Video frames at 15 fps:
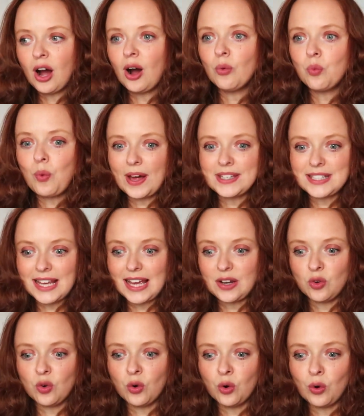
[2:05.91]
a
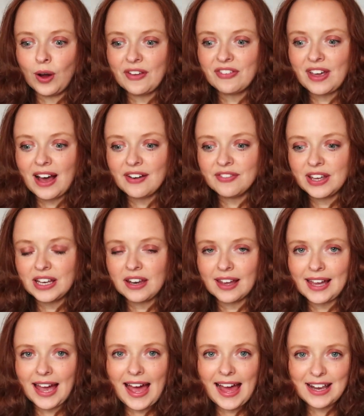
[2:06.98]
wedding, or if you're having
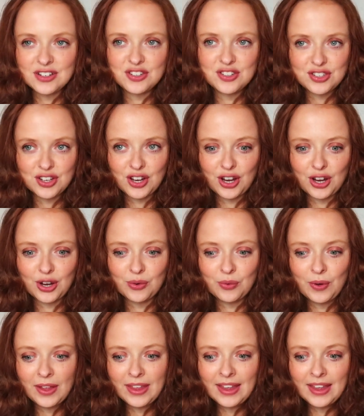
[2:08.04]
like a hen do